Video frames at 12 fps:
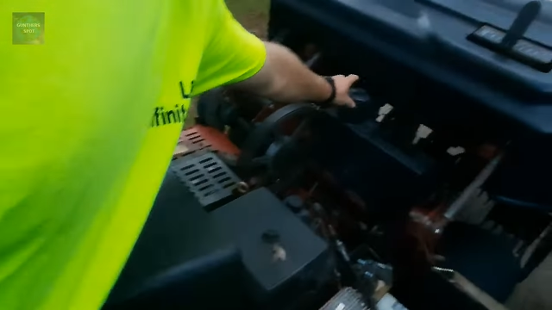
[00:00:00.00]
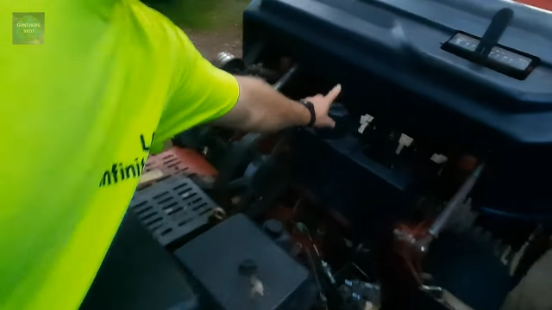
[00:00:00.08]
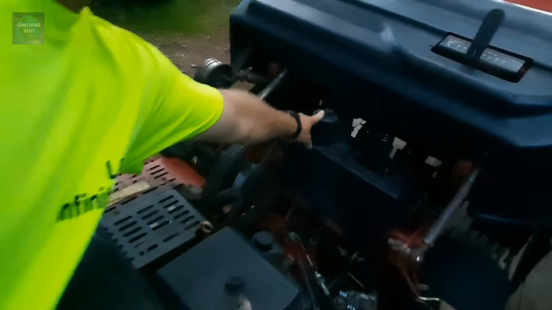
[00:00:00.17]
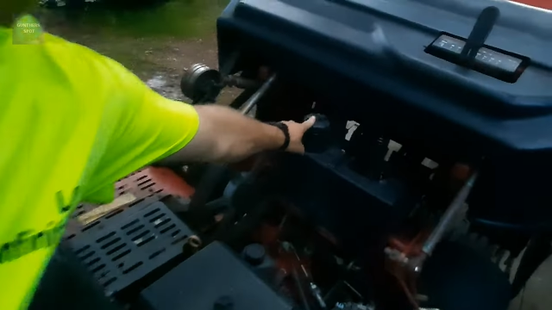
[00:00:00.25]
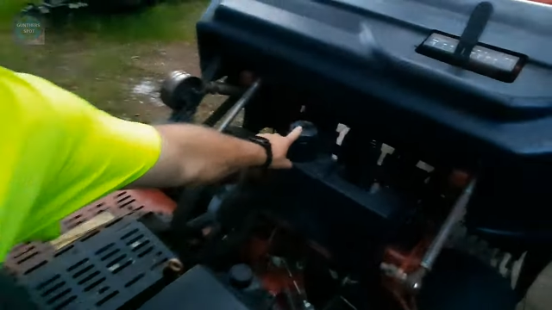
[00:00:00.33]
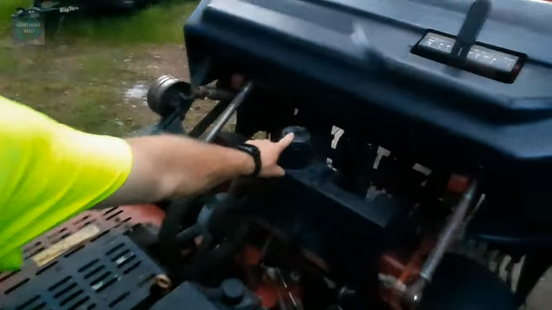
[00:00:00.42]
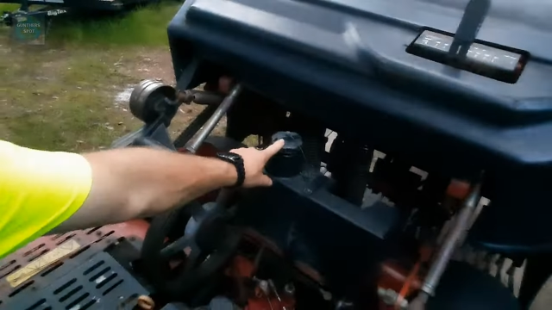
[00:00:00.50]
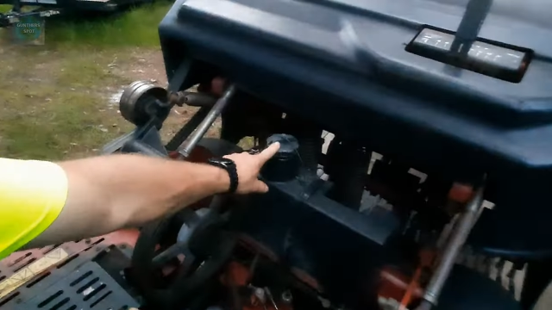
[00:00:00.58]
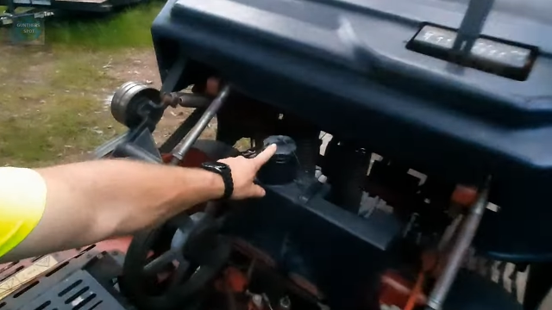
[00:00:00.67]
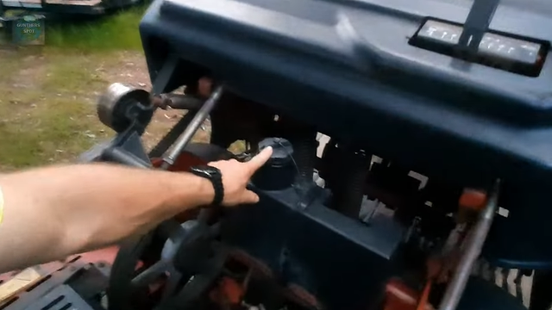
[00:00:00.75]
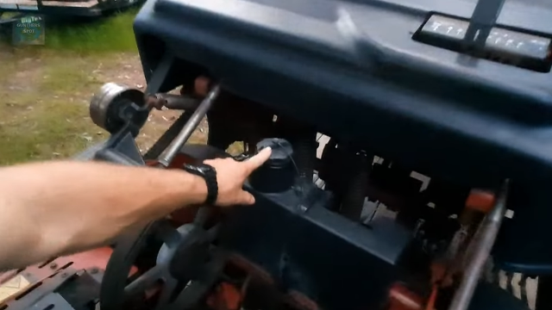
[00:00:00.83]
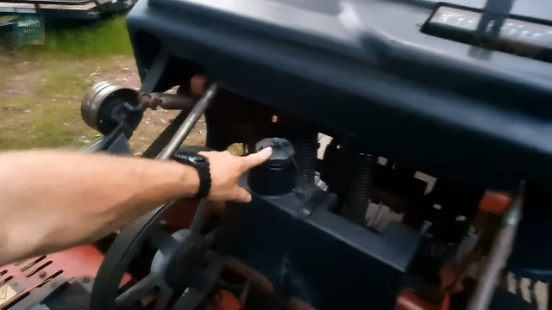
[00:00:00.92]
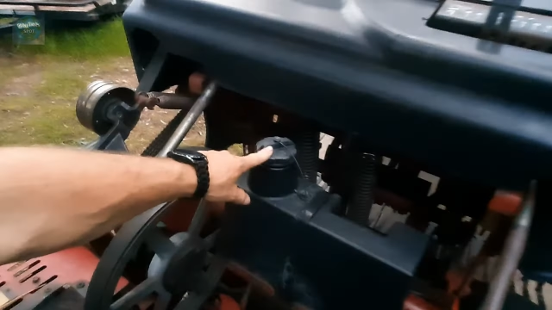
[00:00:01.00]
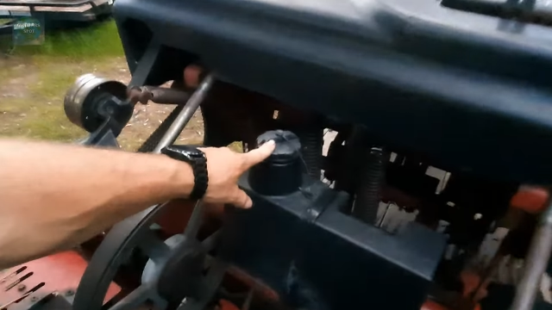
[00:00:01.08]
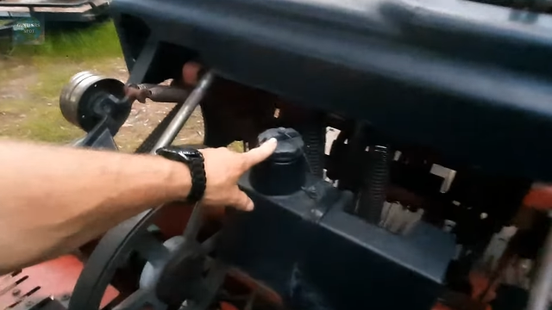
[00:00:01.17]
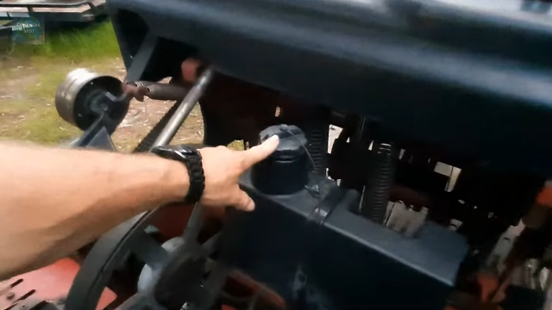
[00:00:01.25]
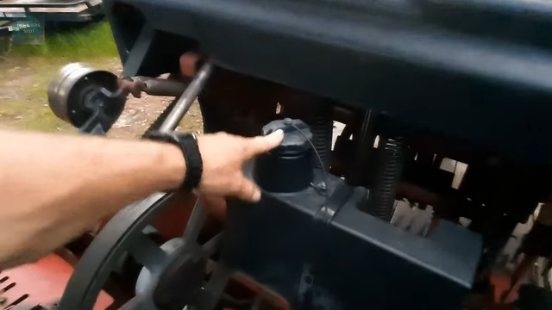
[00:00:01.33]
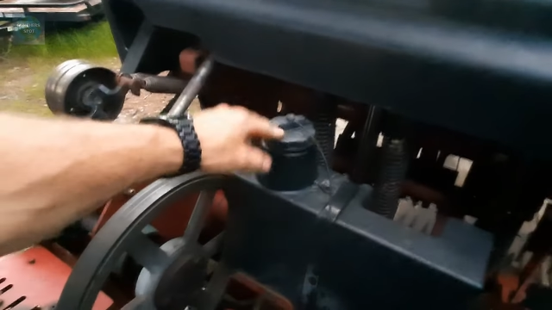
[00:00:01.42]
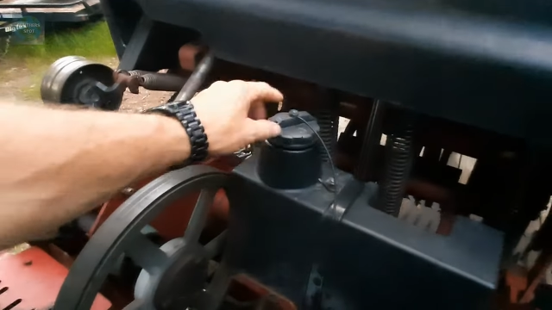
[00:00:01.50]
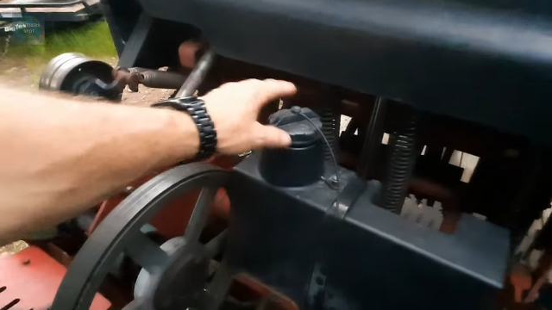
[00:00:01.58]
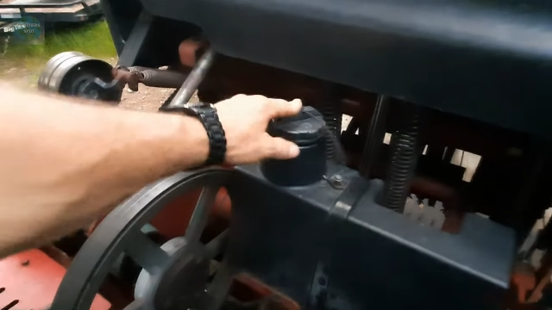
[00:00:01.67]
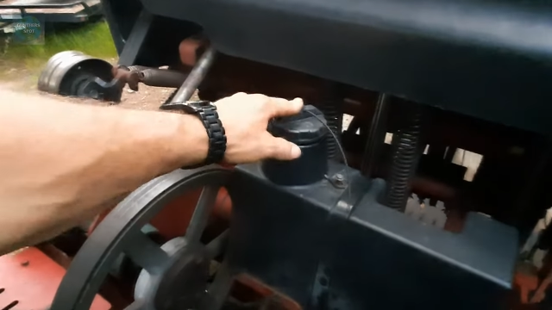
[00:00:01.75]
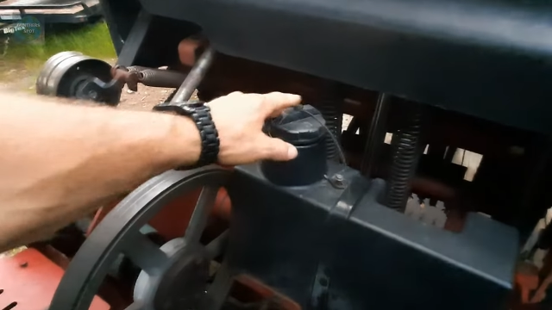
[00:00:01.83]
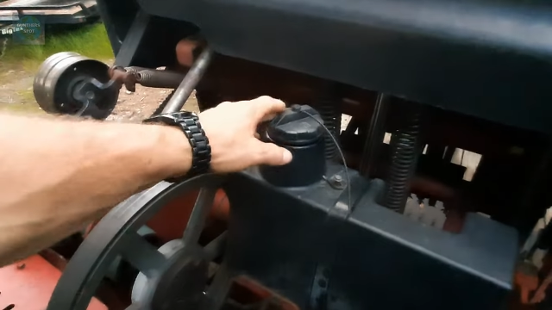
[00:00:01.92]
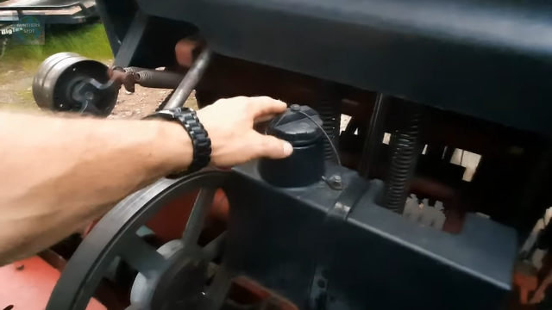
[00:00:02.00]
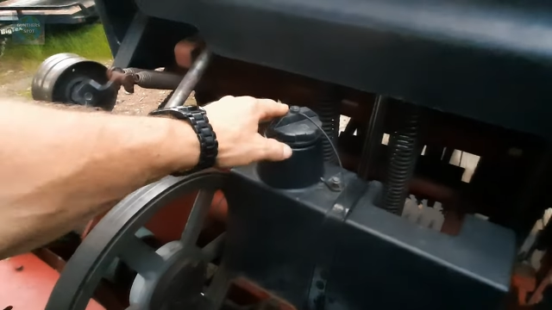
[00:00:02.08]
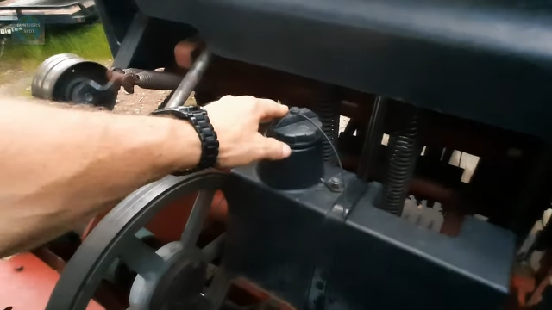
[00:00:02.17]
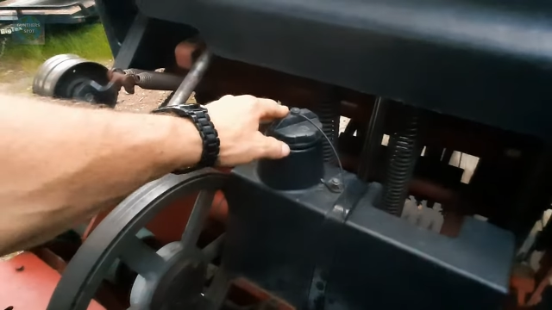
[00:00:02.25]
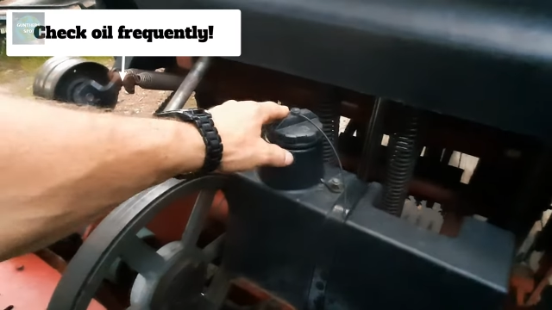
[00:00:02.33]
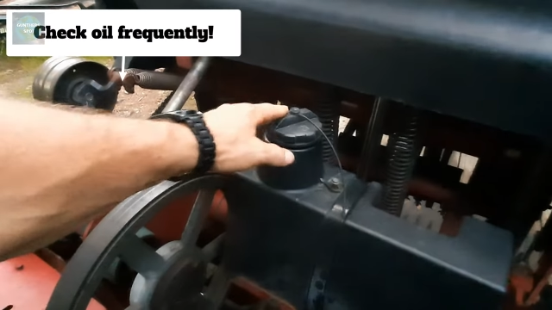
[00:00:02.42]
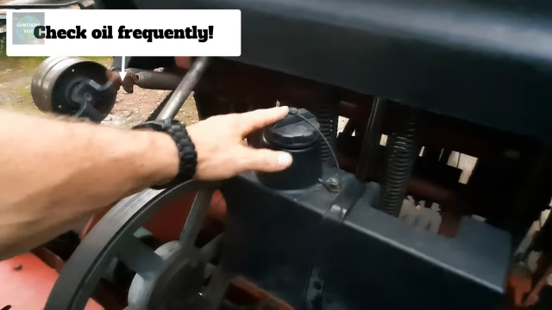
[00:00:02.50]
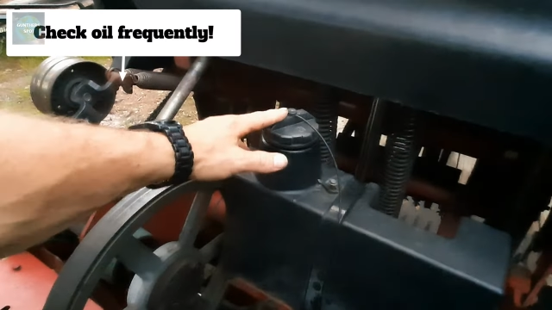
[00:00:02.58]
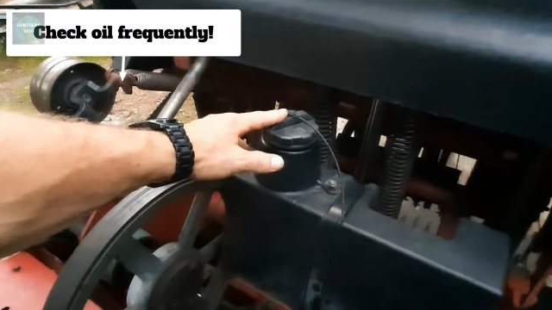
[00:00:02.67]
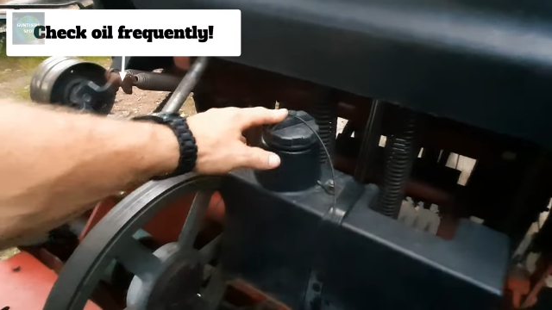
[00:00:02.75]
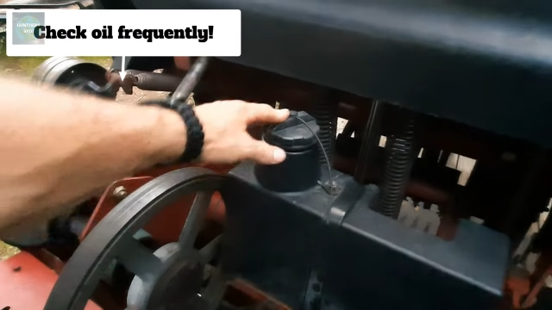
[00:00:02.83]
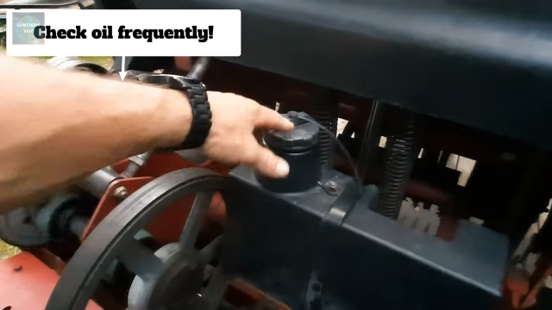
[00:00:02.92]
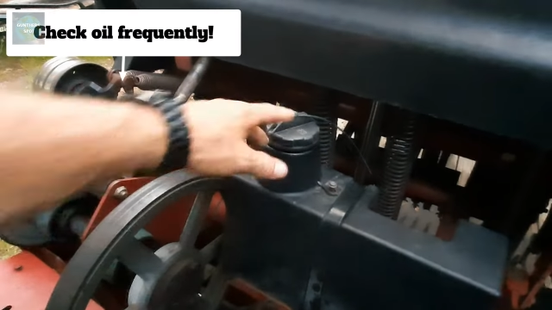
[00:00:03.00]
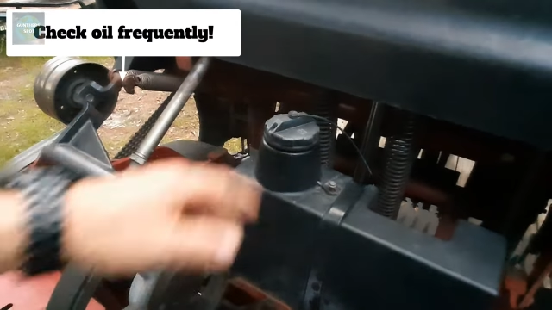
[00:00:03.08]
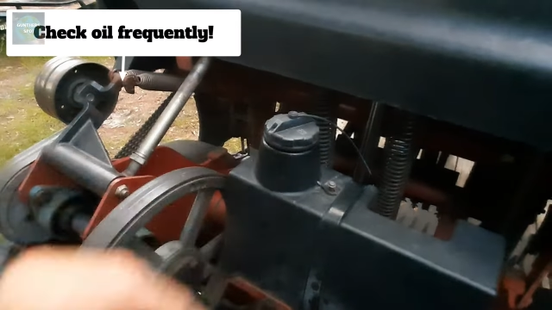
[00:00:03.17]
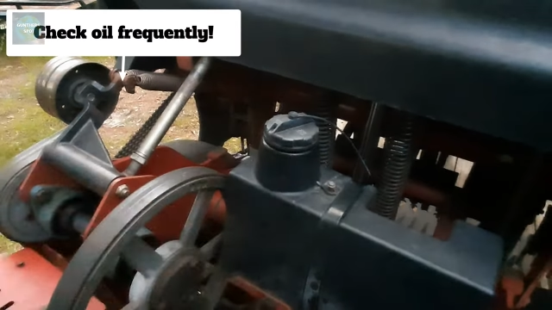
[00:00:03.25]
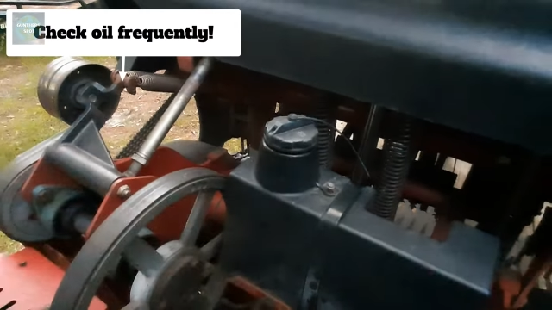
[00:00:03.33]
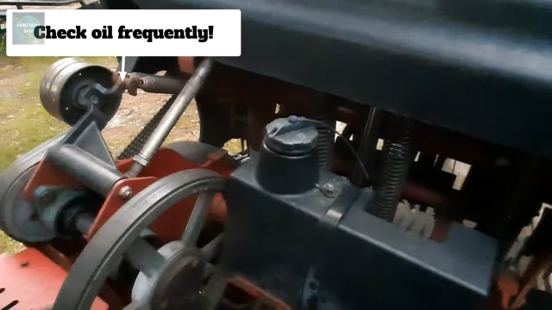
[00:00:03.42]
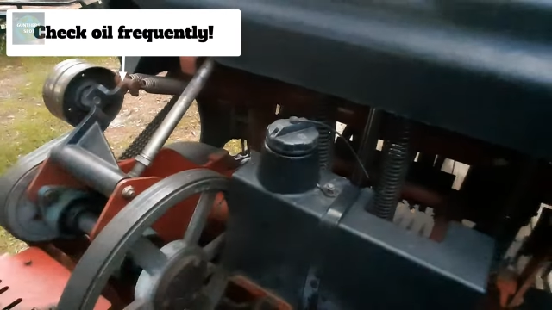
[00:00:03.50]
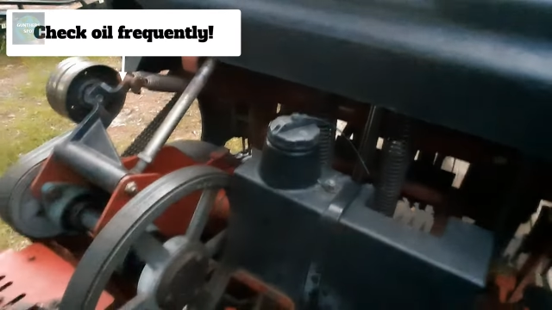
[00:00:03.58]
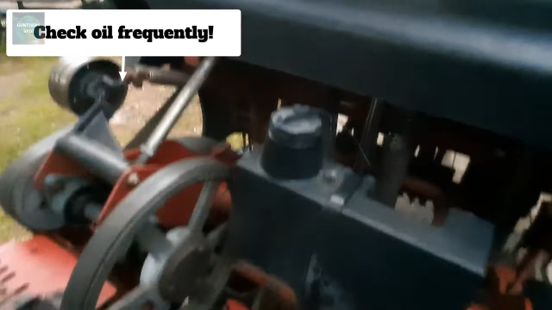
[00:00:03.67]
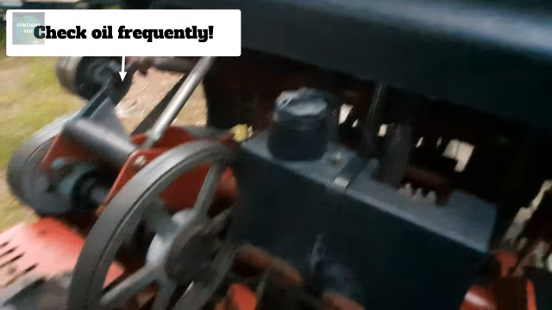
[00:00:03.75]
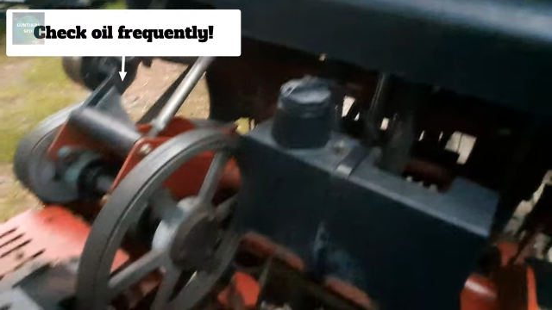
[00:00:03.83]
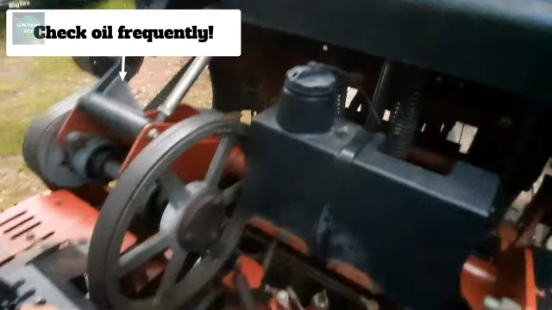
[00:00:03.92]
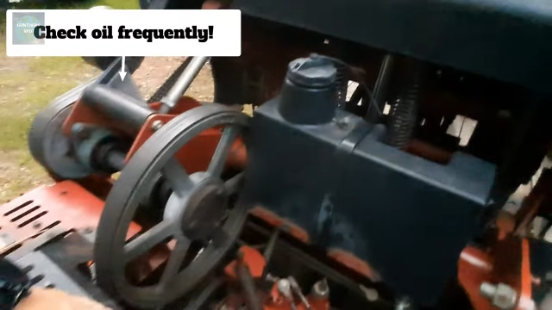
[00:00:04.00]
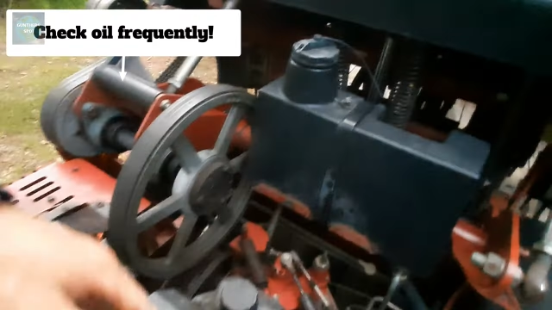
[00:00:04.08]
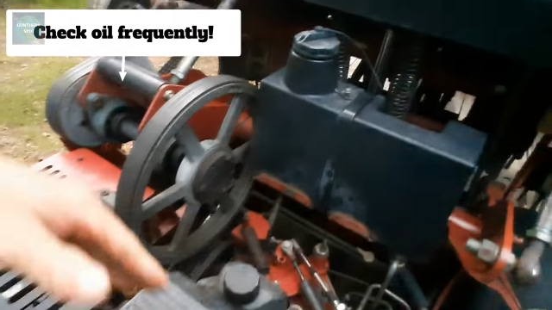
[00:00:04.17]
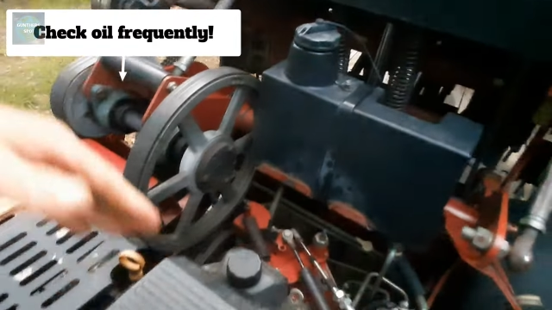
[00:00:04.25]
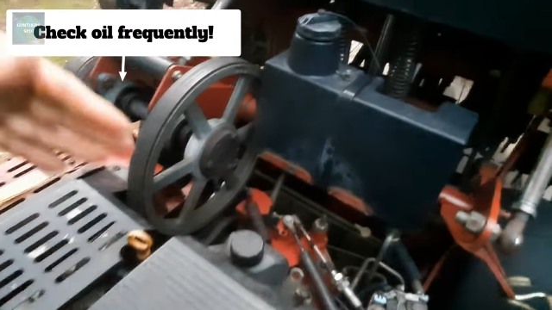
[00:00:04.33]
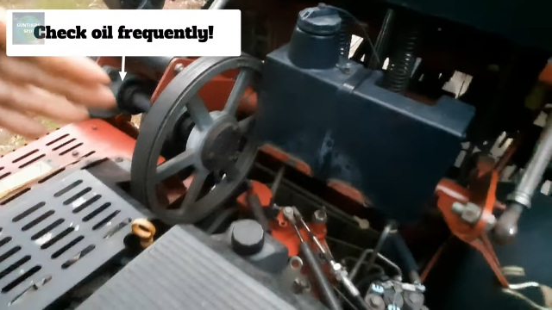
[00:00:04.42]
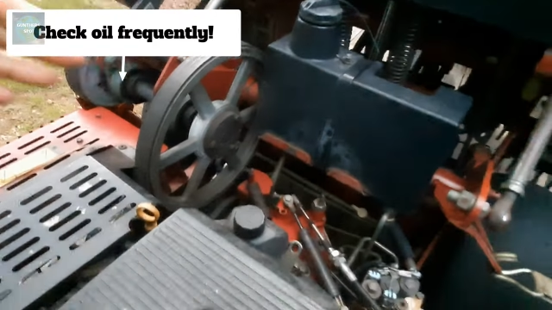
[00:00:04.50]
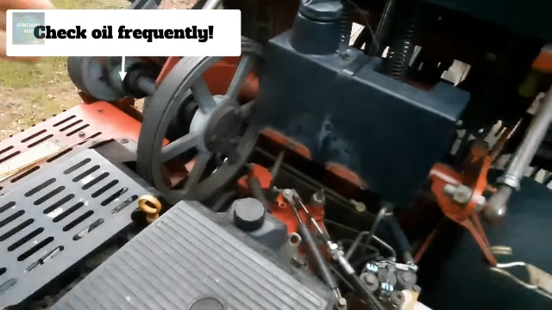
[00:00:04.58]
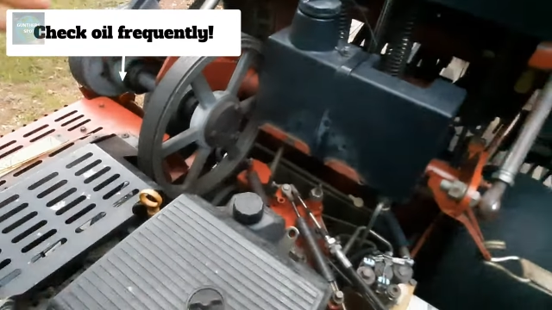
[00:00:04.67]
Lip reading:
(no speaker visible)